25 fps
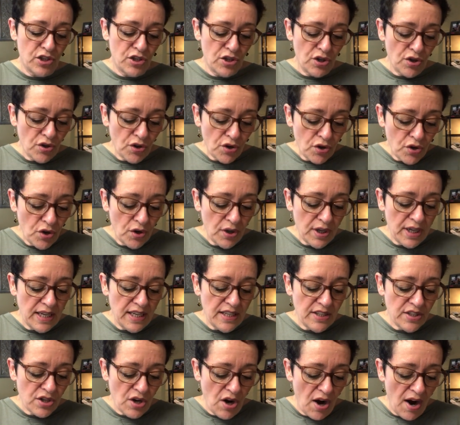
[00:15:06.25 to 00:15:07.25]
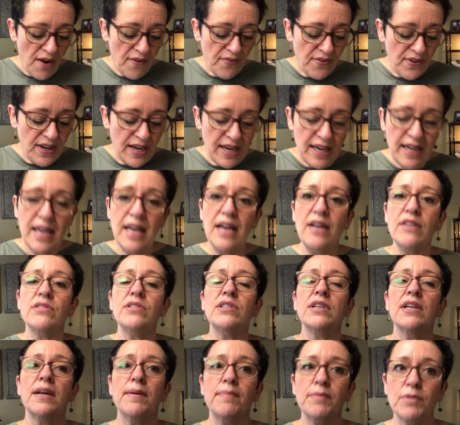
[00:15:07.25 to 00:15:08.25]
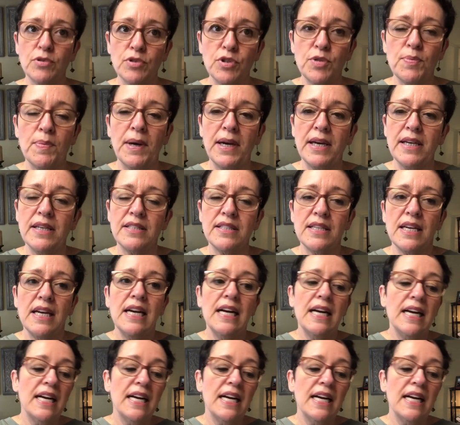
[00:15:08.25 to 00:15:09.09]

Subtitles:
Sugar cookies, coffee, and Celtic moon spice.